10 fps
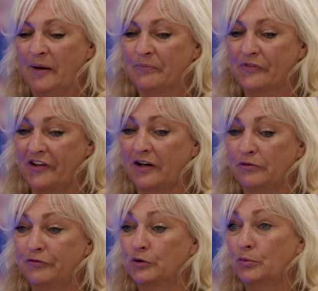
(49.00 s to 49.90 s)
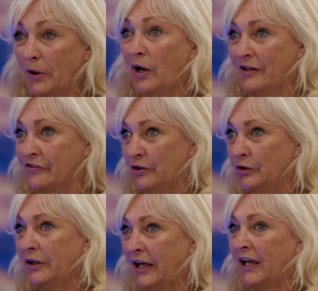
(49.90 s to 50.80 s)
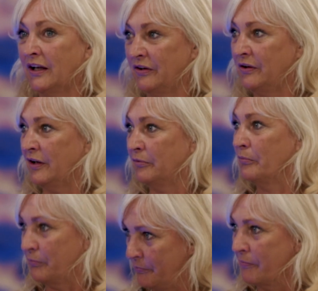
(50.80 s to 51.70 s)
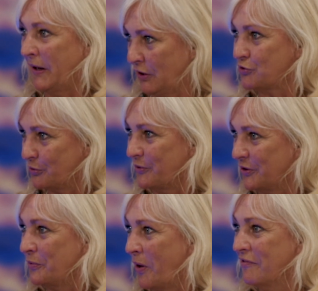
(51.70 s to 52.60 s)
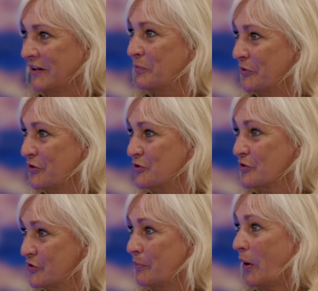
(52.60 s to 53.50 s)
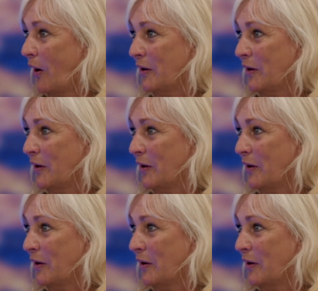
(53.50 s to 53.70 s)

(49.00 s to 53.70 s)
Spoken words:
So for buyers looking, make sure that you are in a position to buy,